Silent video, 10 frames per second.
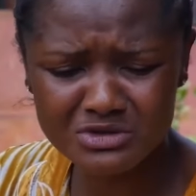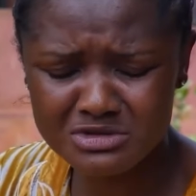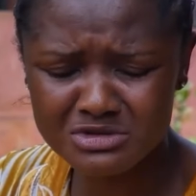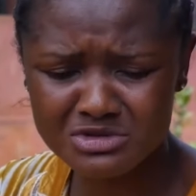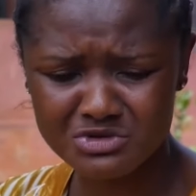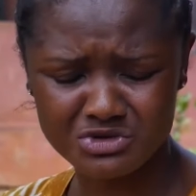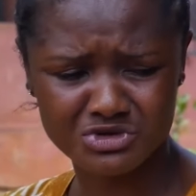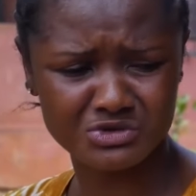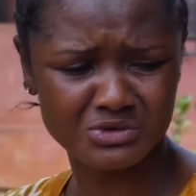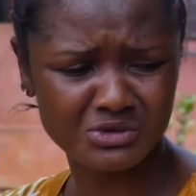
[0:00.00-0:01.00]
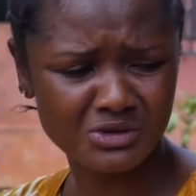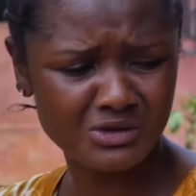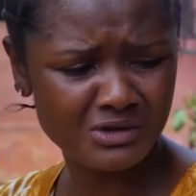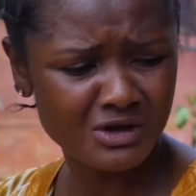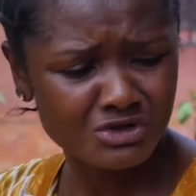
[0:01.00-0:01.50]
It doesn't suit you.
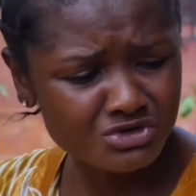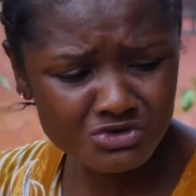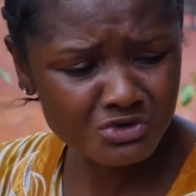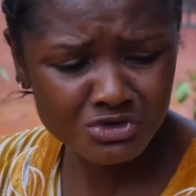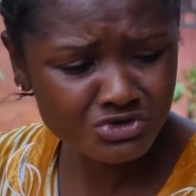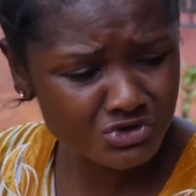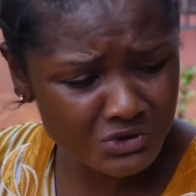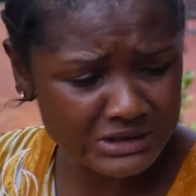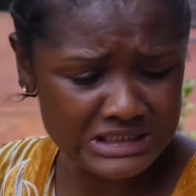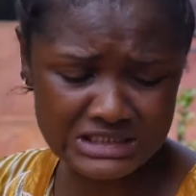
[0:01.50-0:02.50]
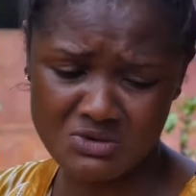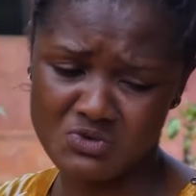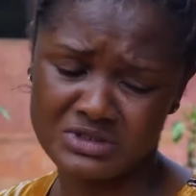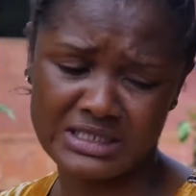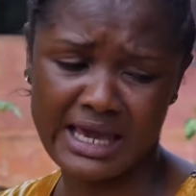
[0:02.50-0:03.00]
Don't you know this thing
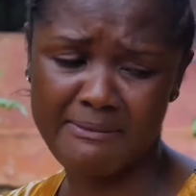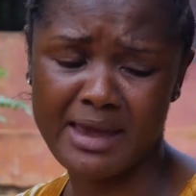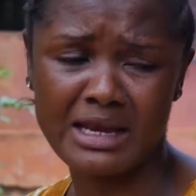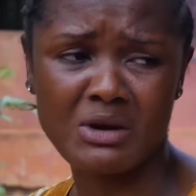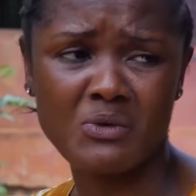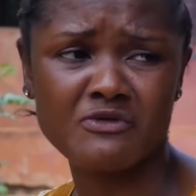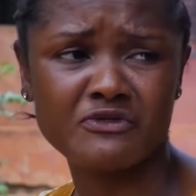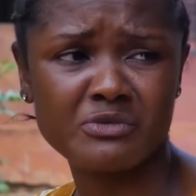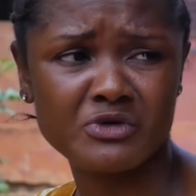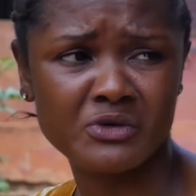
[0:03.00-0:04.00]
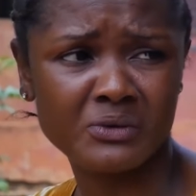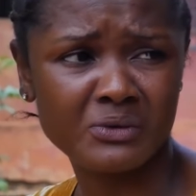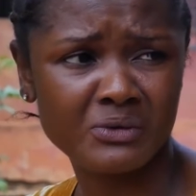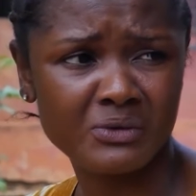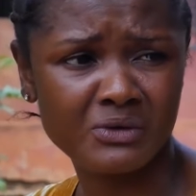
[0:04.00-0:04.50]
will scare men away from you?
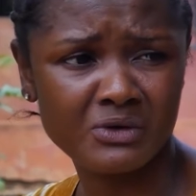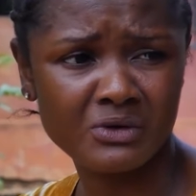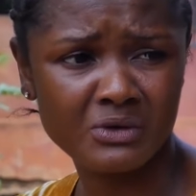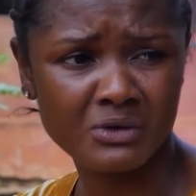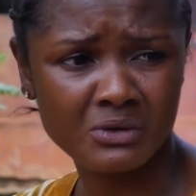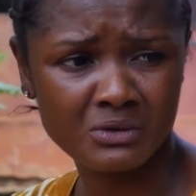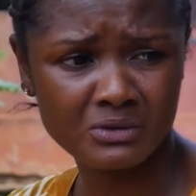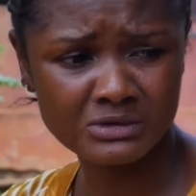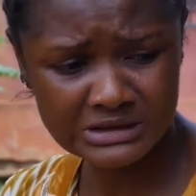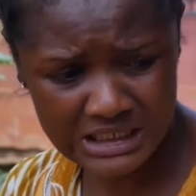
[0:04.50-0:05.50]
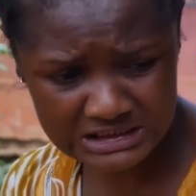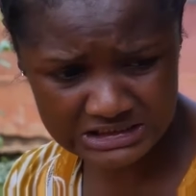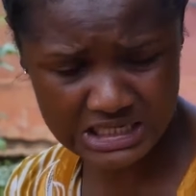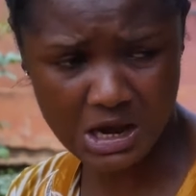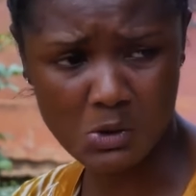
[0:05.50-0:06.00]

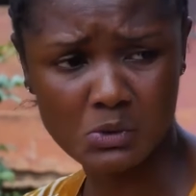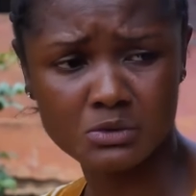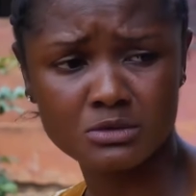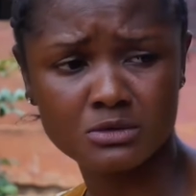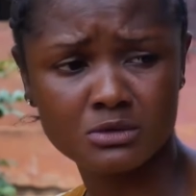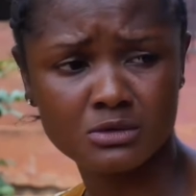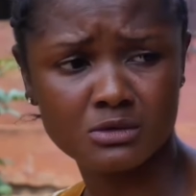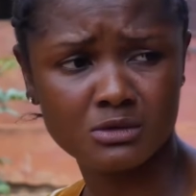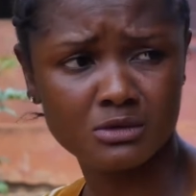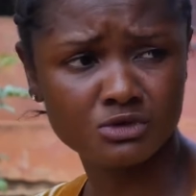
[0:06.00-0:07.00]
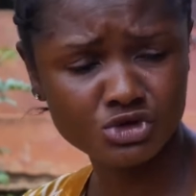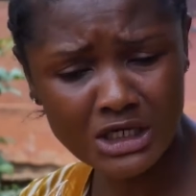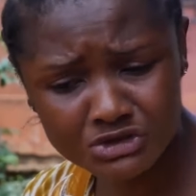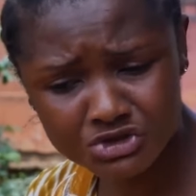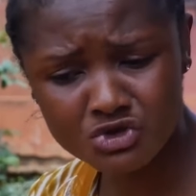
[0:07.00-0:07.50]
Yes, now.
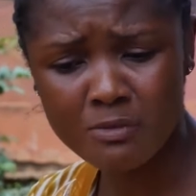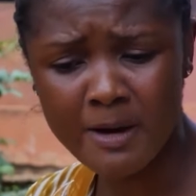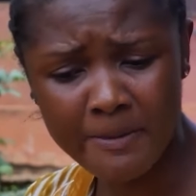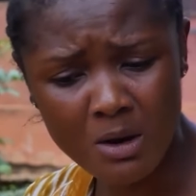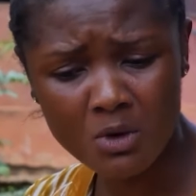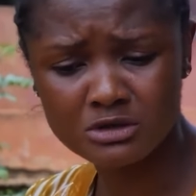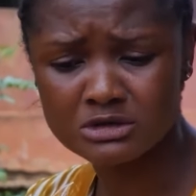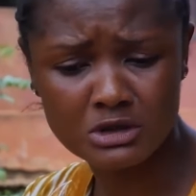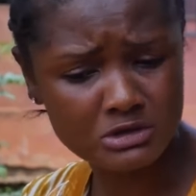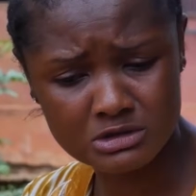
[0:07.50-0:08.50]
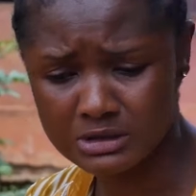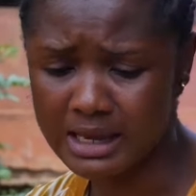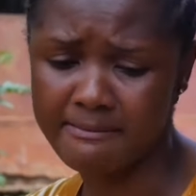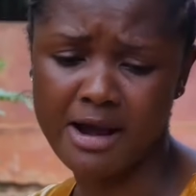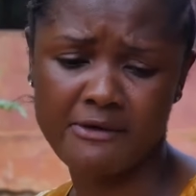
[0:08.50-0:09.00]
And you know Papa wants us to
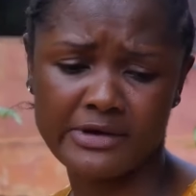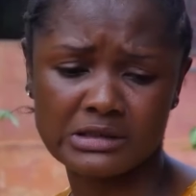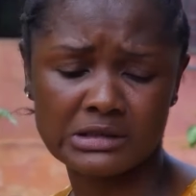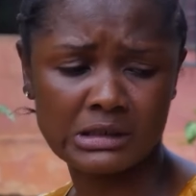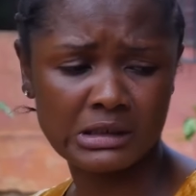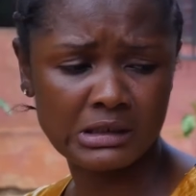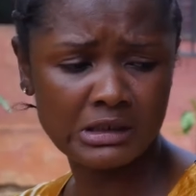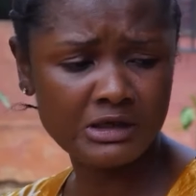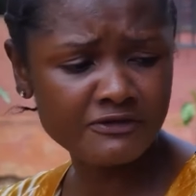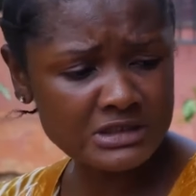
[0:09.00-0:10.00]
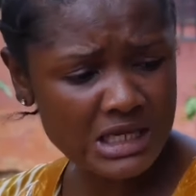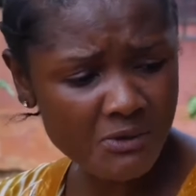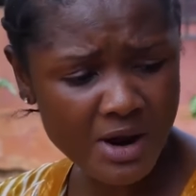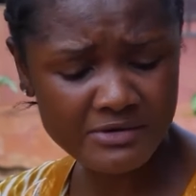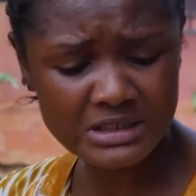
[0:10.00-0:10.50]
get married. If you
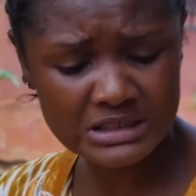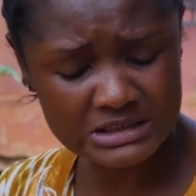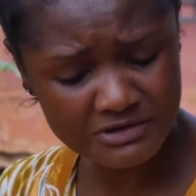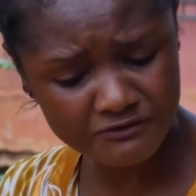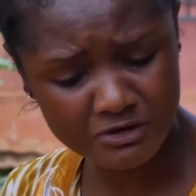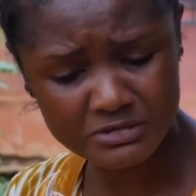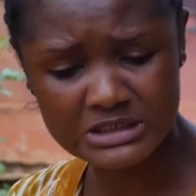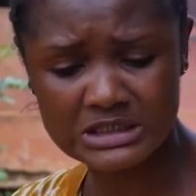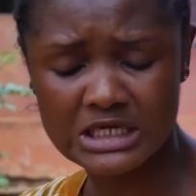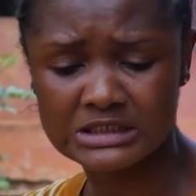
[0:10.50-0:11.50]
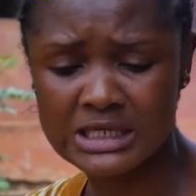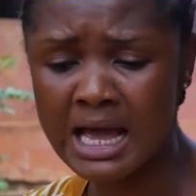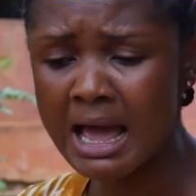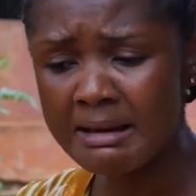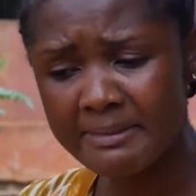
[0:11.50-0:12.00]
start wearing this thing from this age
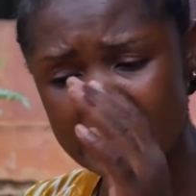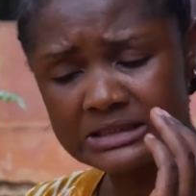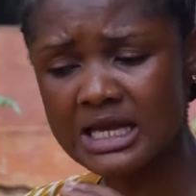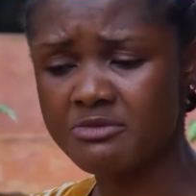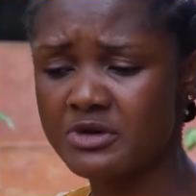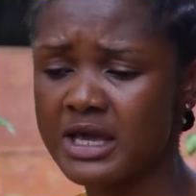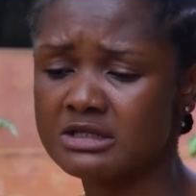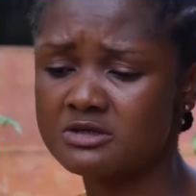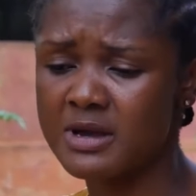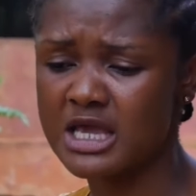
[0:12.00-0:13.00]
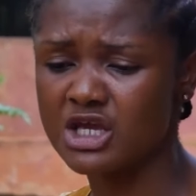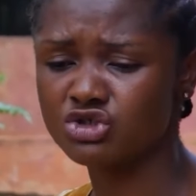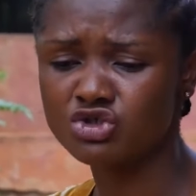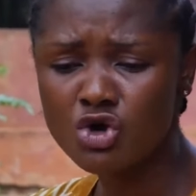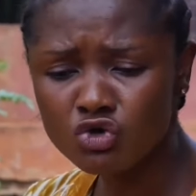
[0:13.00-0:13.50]
now, by the time you get to my
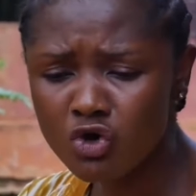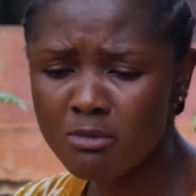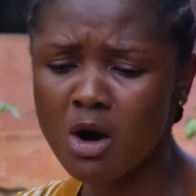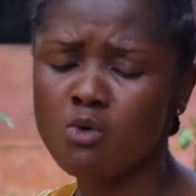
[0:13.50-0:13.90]
age, no